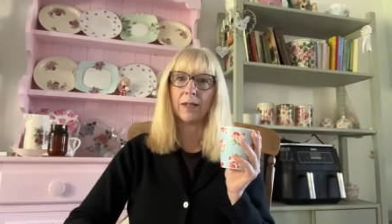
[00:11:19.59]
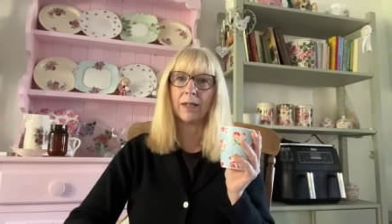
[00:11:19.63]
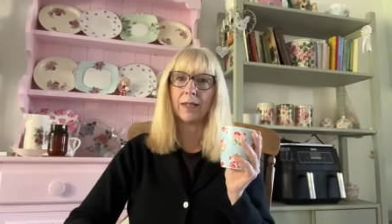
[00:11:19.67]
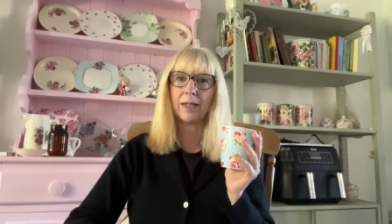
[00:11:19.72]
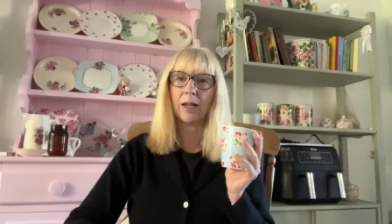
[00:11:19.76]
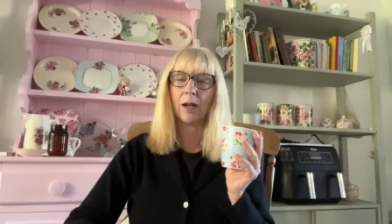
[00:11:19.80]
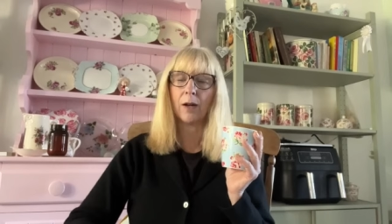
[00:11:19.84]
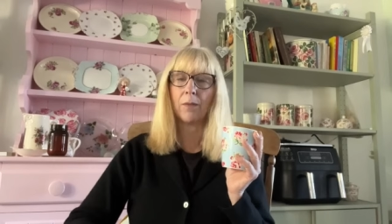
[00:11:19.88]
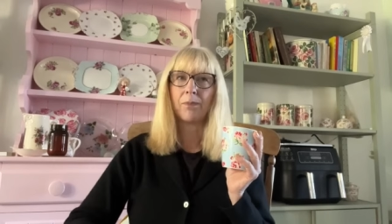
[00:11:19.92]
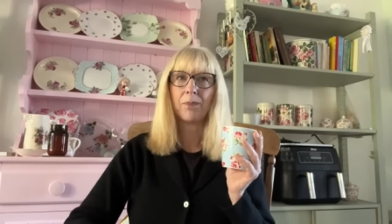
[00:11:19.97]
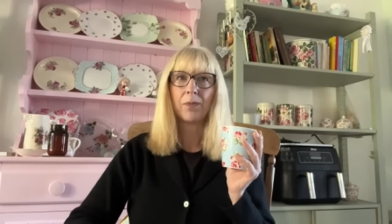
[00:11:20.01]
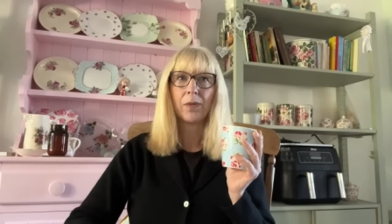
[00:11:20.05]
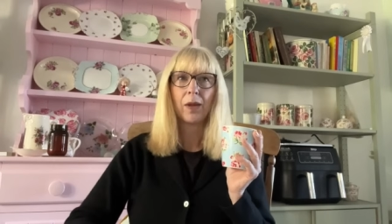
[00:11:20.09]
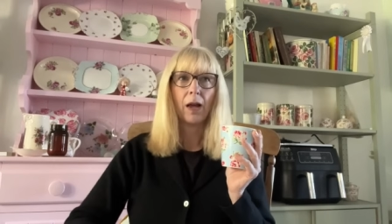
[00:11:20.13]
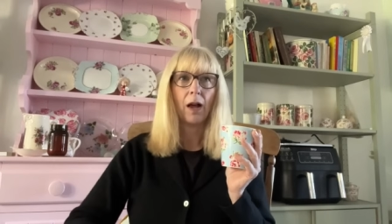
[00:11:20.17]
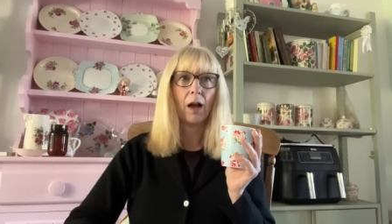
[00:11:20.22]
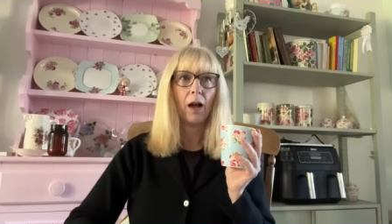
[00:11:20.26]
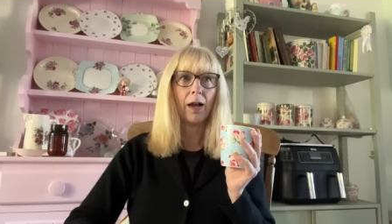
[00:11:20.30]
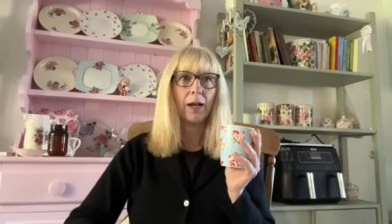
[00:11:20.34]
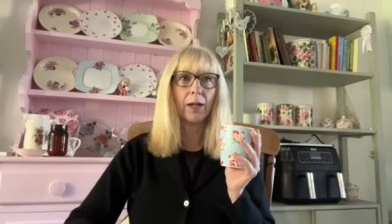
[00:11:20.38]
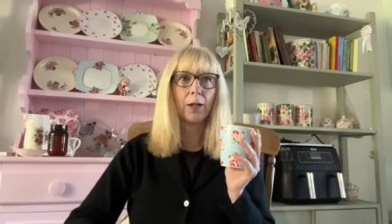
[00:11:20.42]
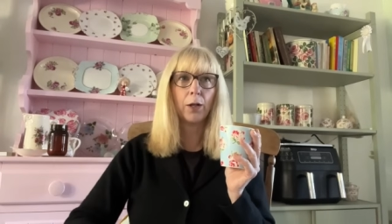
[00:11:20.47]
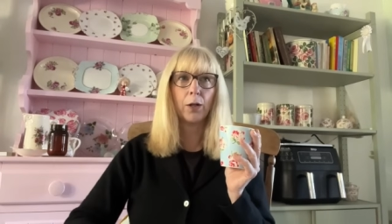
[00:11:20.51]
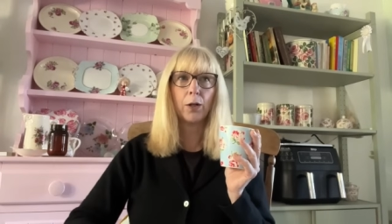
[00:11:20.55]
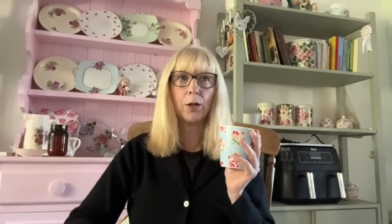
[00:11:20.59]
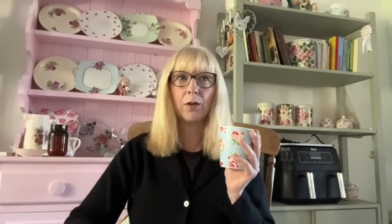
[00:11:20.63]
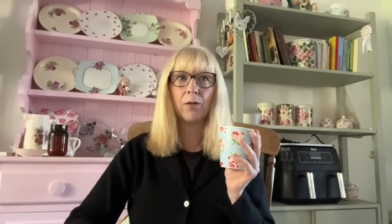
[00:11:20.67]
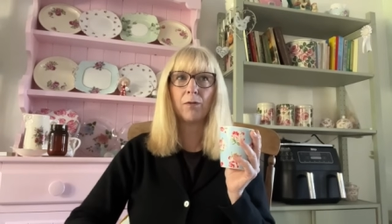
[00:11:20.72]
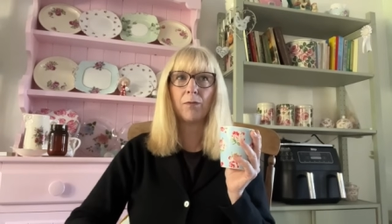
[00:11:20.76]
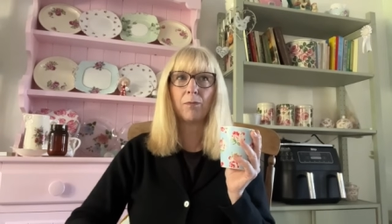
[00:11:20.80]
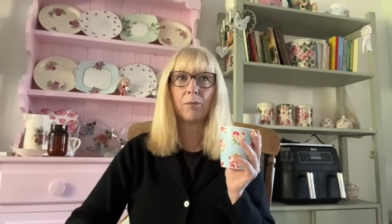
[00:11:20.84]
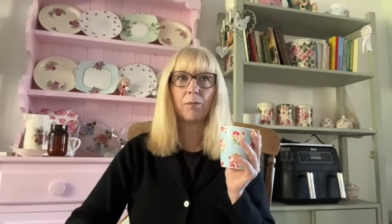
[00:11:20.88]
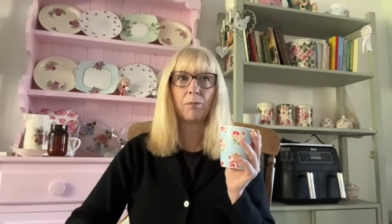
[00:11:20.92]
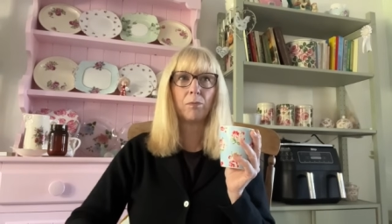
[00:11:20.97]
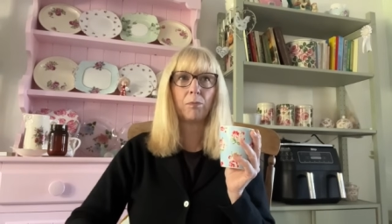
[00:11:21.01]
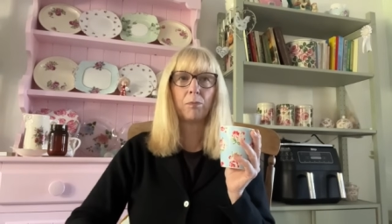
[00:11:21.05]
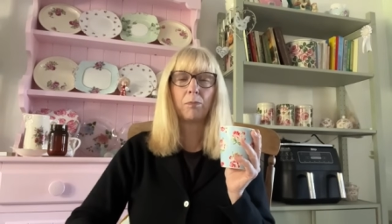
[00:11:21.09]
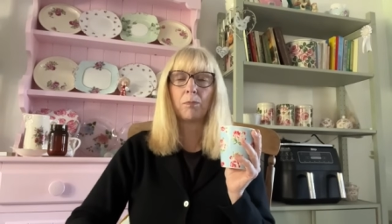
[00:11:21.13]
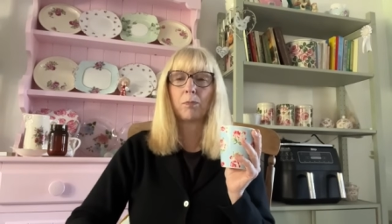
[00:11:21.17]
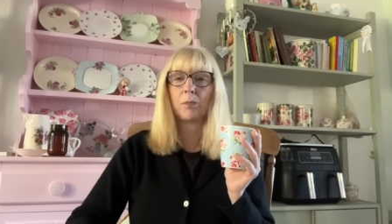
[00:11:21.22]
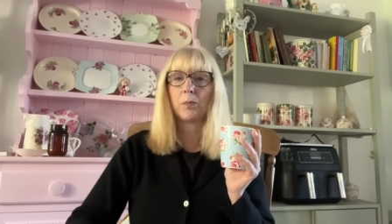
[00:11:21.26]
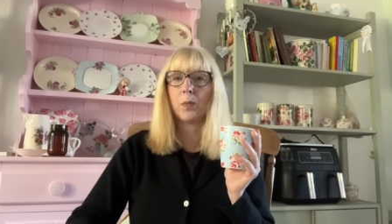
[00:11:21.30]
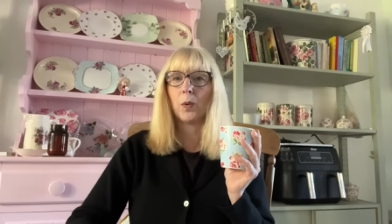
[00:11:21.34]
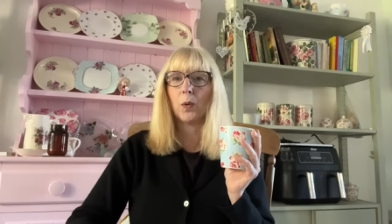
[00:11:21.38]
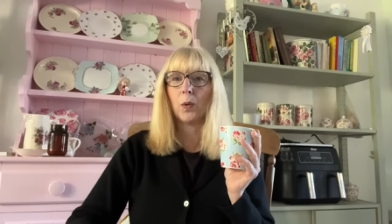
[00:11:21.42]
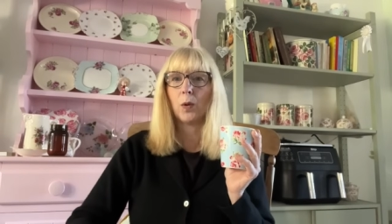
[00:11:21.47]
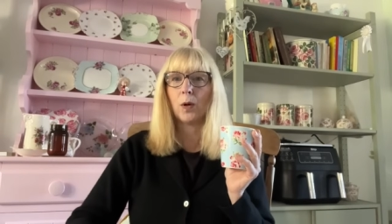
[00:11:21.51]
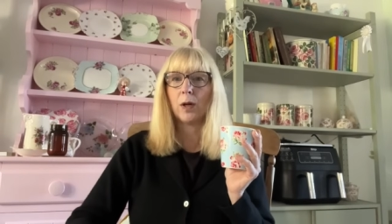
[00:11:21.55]
So I could have
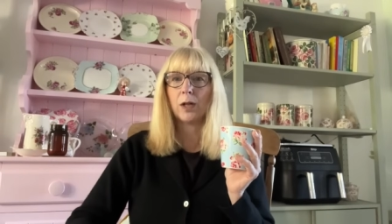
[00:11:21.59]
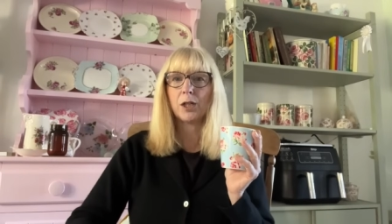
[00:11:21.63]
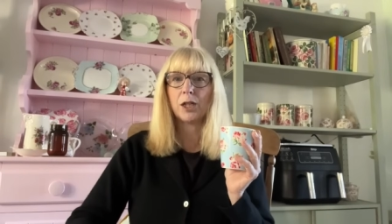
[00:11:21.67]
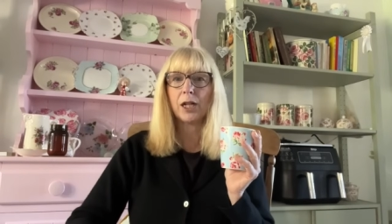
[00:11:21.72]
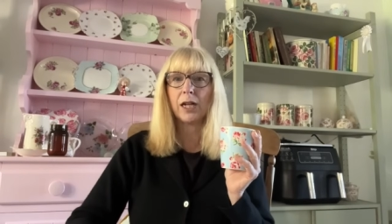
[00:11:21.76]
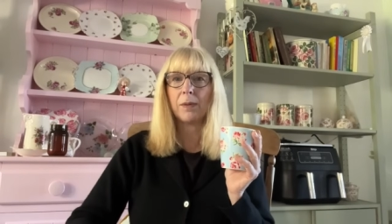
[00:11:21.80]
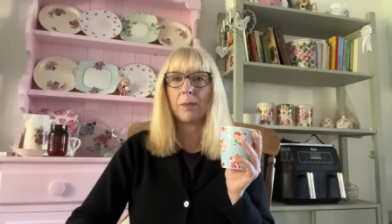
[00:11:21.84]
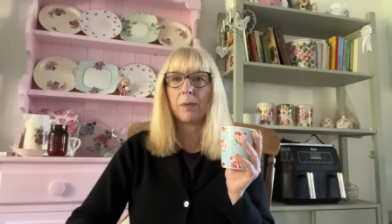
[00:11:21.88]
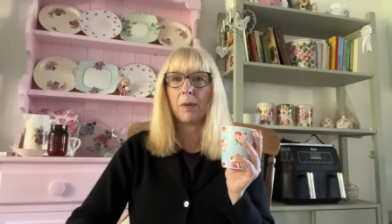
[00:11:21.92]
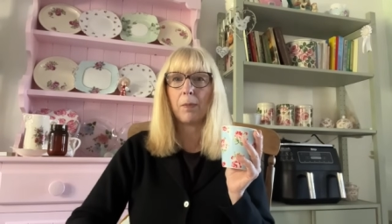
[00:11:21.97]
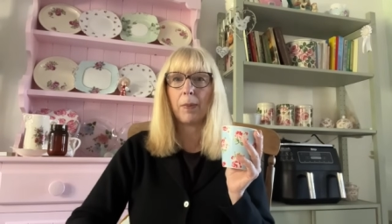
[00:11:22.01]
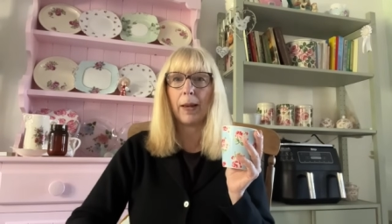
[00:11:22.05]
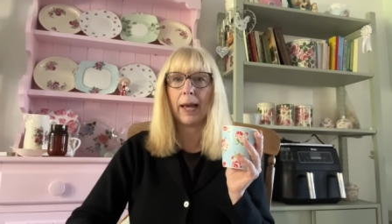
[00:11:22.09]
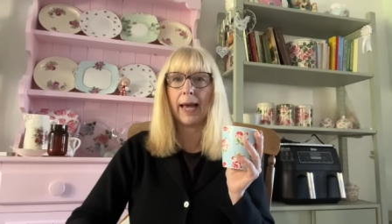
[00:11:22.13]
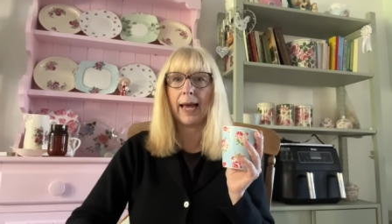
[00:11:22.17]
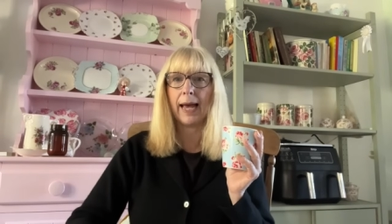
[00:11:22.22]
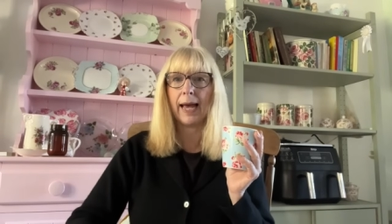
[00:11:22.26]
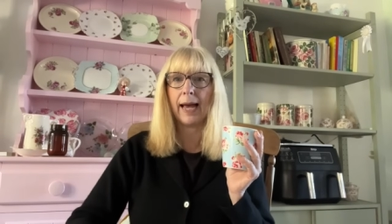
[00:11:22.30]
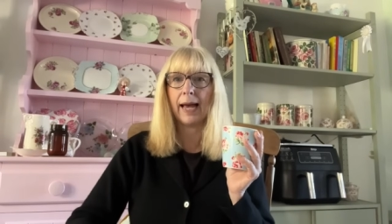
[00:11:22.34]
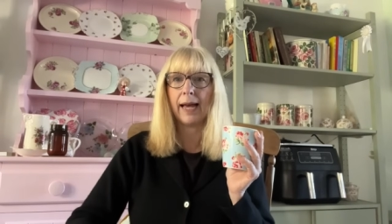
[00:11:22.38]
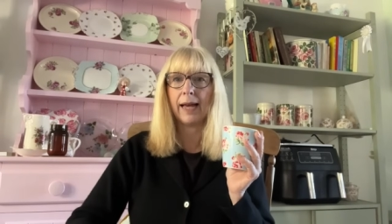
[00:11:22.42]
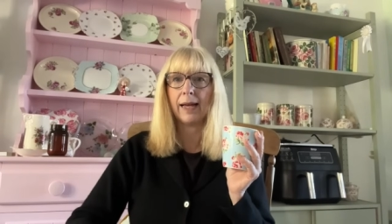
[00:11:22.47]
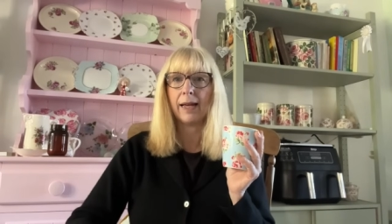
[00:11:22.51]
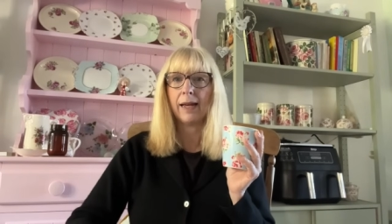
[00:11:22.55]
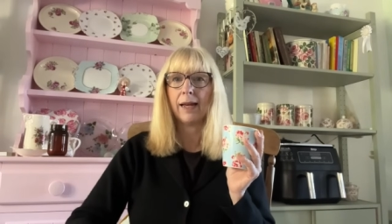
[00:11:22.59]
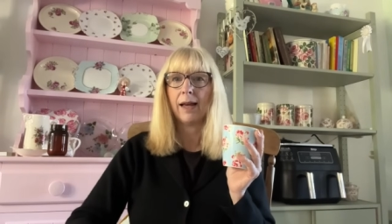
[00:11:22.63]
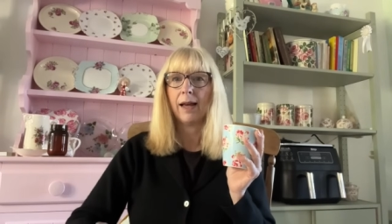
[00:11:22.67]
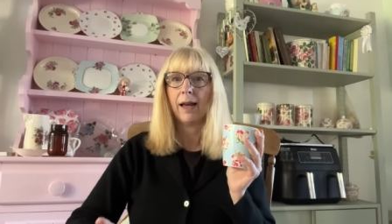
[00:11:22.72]
bought a cheaper pair.